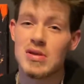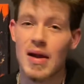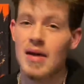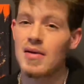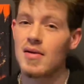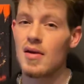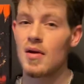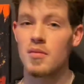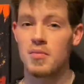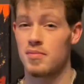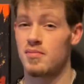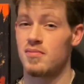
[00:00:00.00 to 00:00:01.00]
ended up
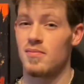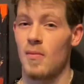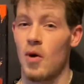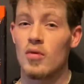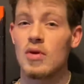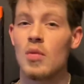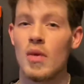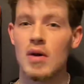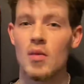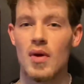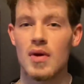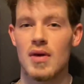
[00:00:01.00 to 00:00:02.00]
only winning
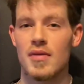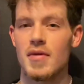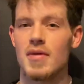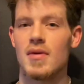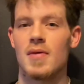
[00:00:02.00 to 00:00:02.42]
1-0.